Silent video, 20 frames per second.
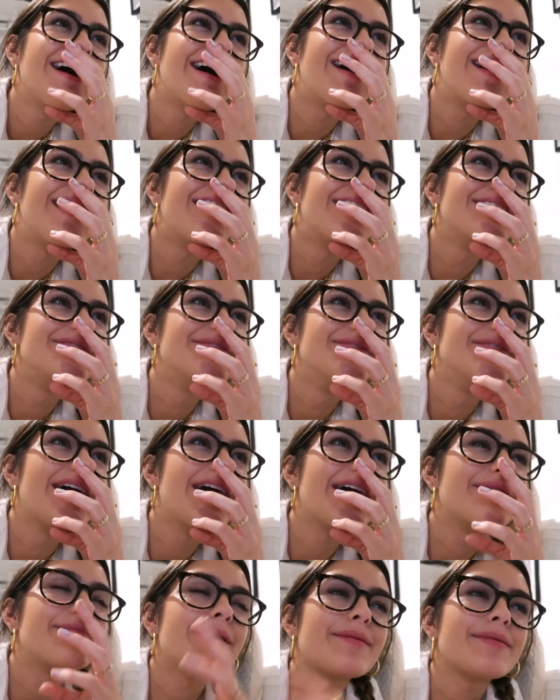um,
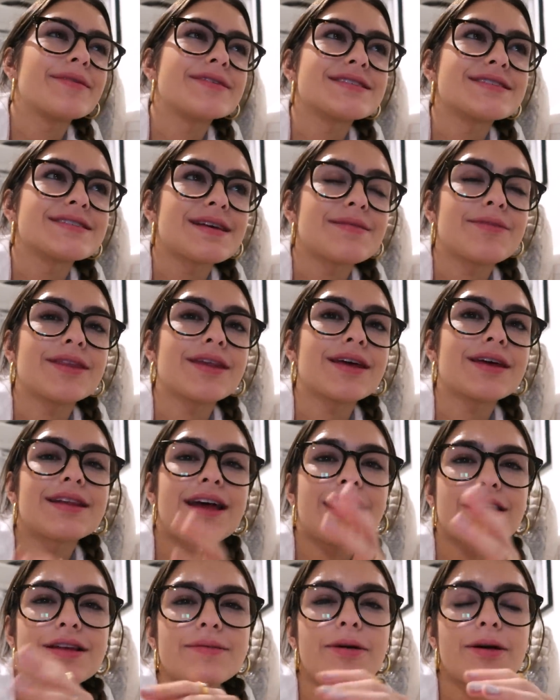and by business i mean like
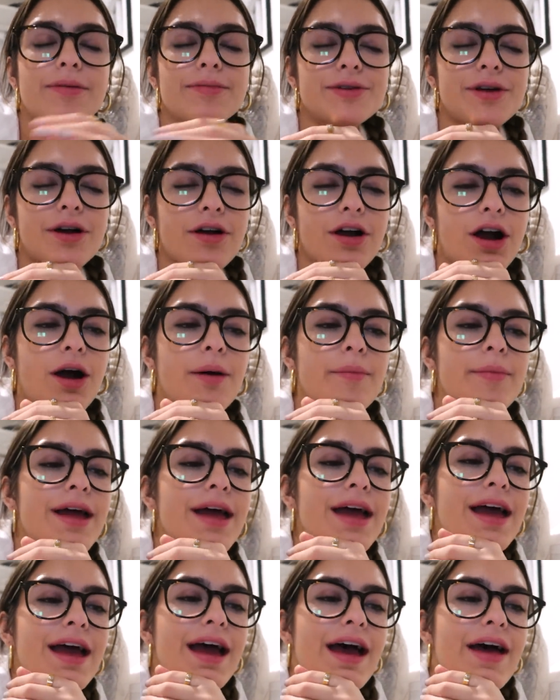nataliebarbu.com
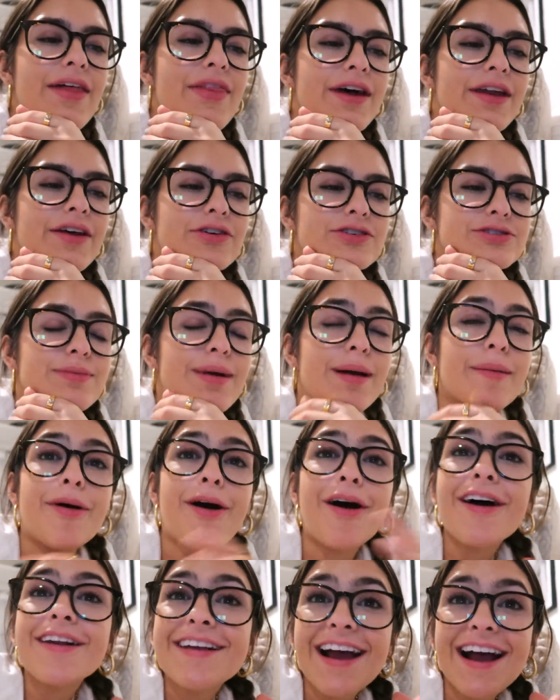and then also my
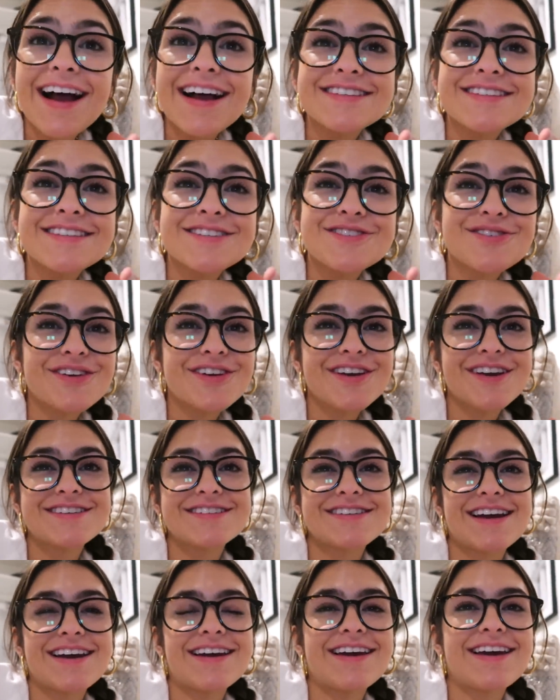podcast is really
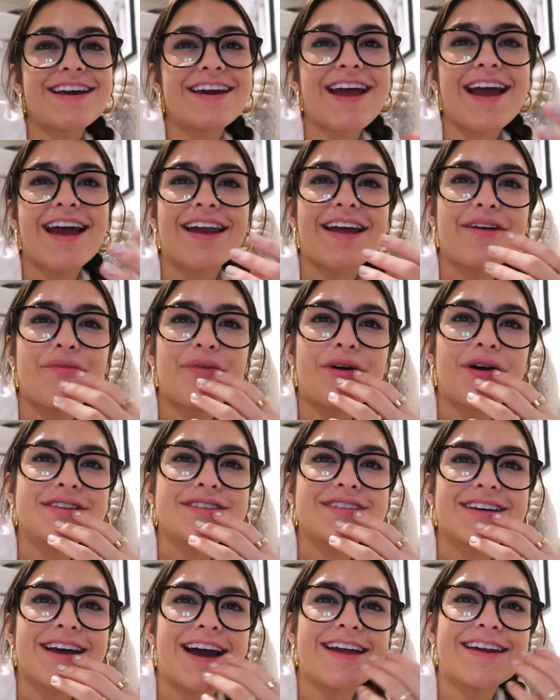exciting and i want
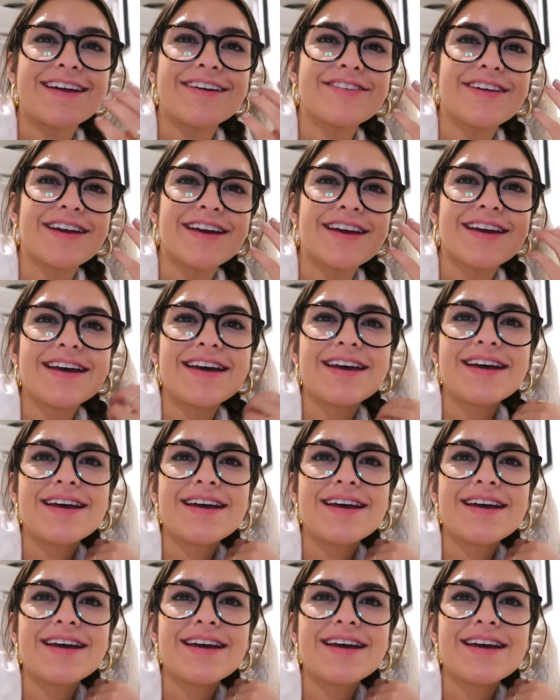to kind of like